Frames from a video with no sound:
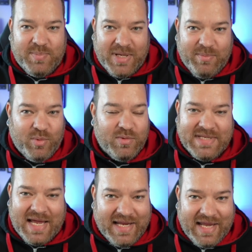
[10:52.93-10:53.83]
people will
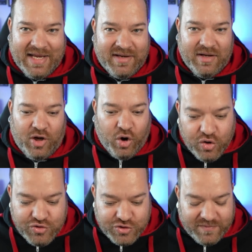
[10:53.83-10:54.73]
tag in
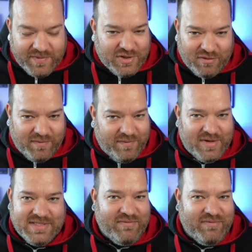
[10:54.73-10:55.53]
100 photographers.